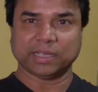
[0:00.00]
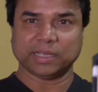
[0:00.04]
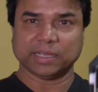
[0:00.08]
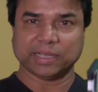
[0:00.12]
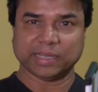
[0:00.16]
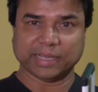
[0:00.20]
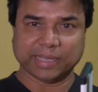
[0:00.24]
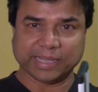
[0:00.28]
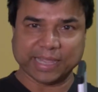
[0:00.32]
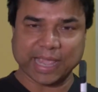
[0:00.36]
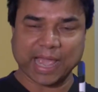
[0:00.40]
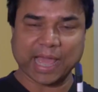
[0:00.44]

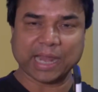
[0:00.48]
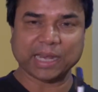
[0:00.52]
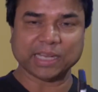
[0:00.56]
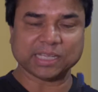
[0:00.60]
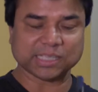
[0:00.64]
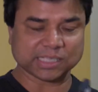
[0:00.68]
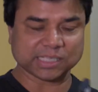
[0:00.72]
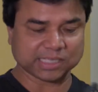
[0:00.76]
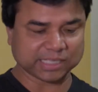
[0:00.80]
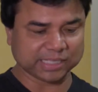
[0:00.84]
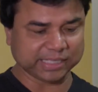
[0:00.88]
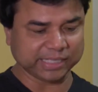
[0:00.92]

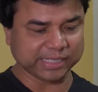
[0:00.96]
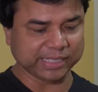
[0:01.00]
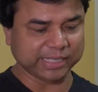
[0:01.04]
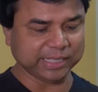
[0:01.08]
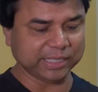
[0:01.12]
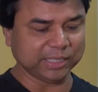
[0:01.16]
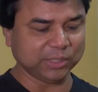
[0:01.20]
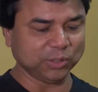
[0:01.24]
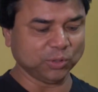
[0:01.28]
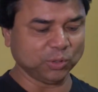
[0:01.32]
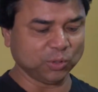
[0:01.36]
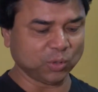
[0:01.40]

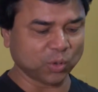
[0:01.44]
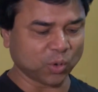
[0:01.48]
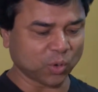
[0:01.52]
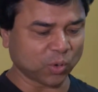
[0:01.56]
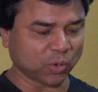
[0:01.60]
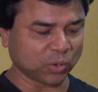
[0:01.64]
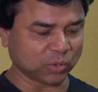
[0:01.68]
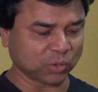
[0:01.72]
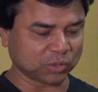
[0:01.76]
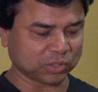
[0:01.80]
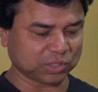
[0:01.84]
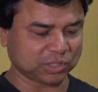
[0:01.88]
Galaxy
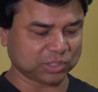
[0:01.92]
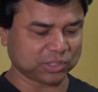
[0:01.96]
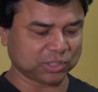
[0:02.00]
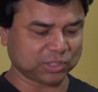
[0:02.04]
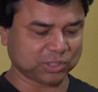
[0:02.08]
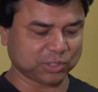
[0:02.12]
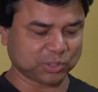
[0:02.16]
Note